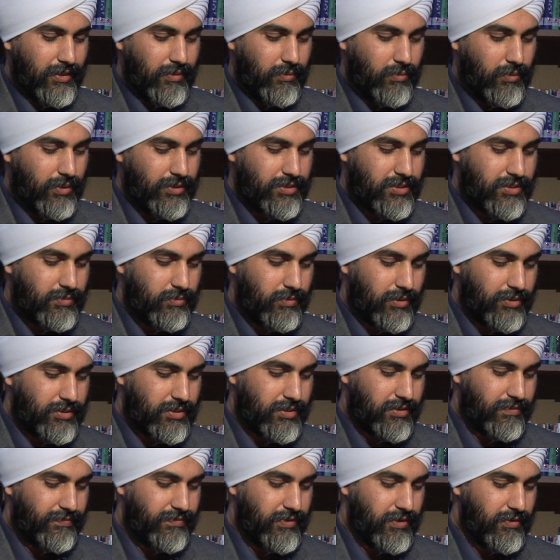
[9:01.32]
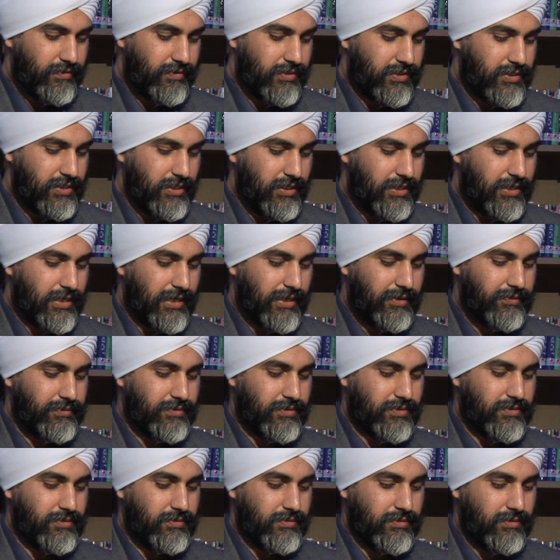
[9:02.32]
what's the view of the Sikh
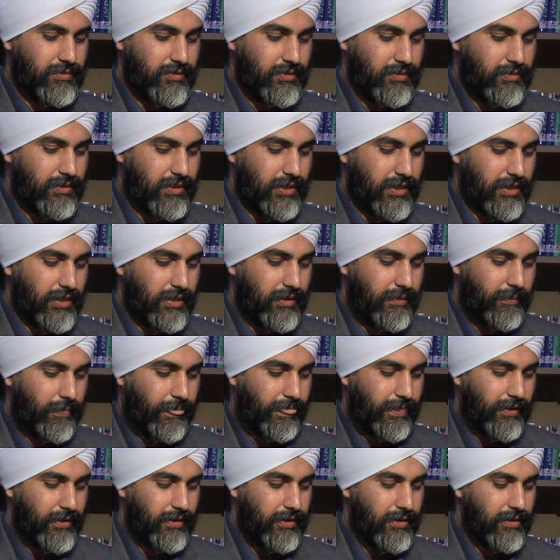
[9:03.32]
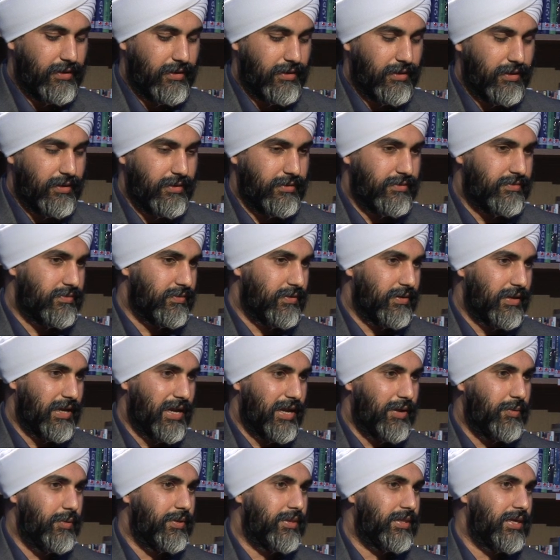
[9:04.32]
Council UK, and
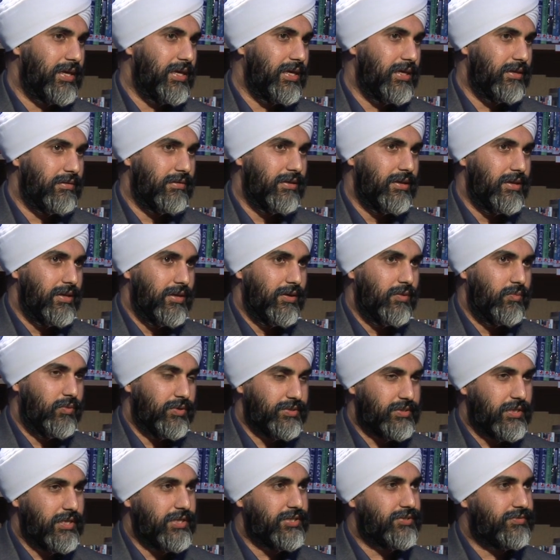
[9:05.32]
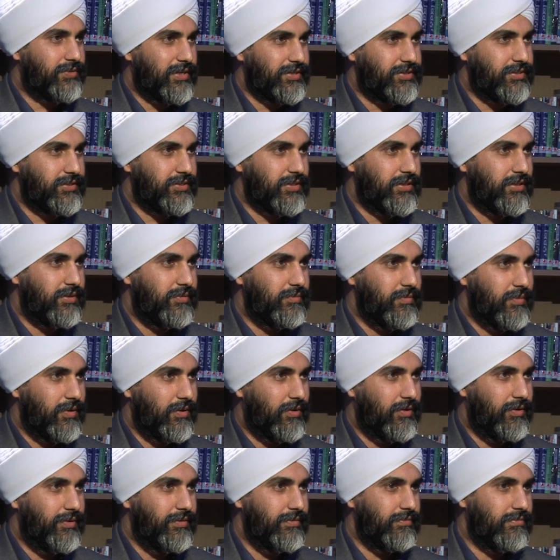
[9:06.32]
what's their strategy
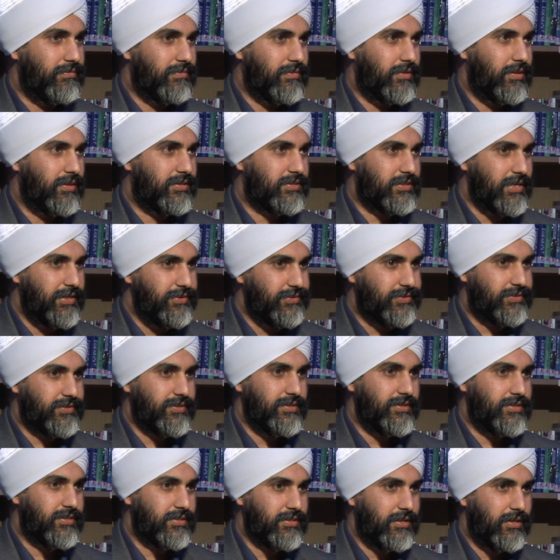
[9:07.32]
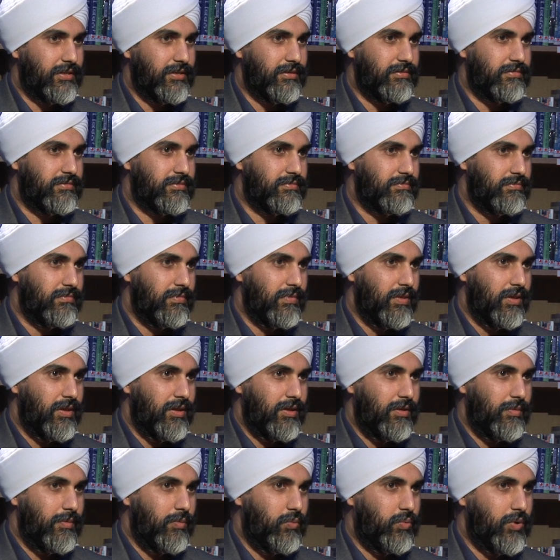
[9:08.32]
on the census and
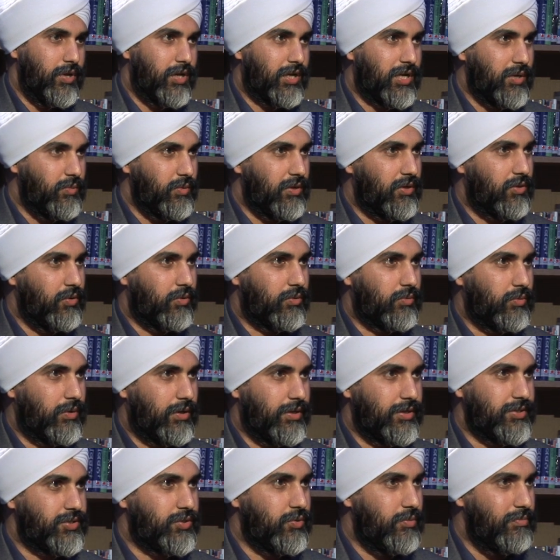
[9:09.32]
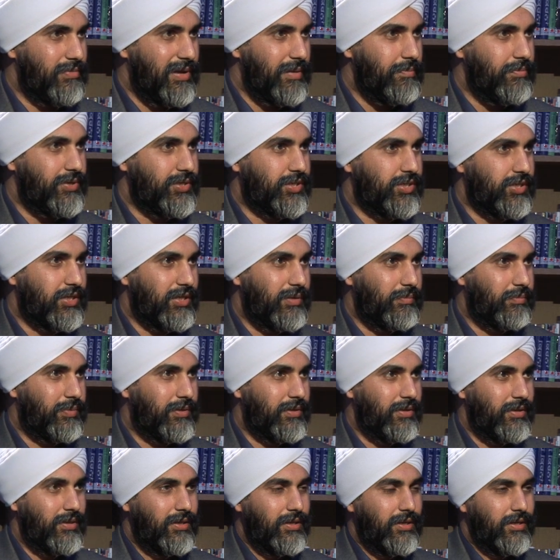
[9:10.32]
working with Gurdwaras, your membership,
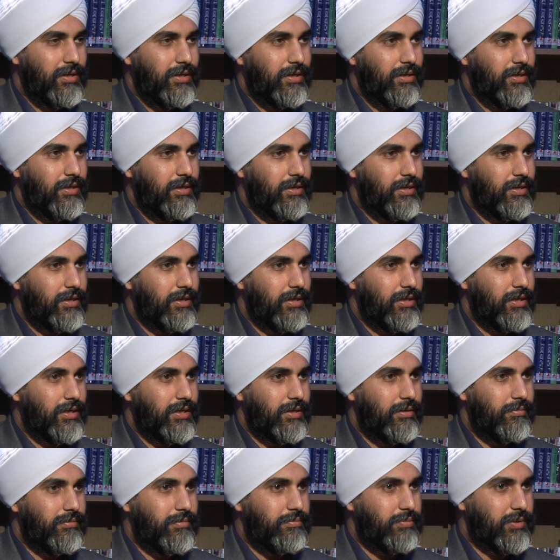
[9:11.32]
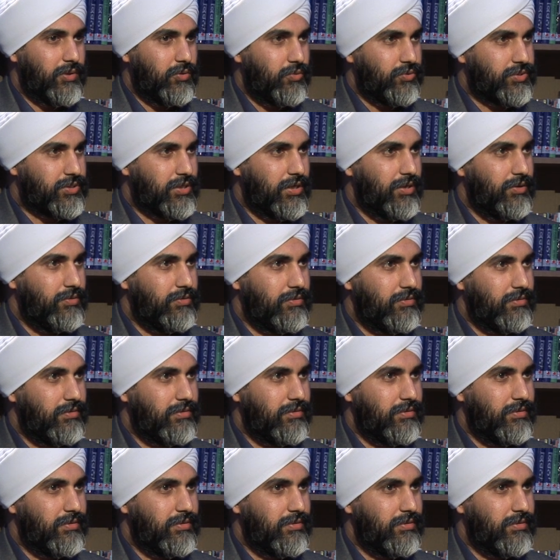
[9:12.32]
but also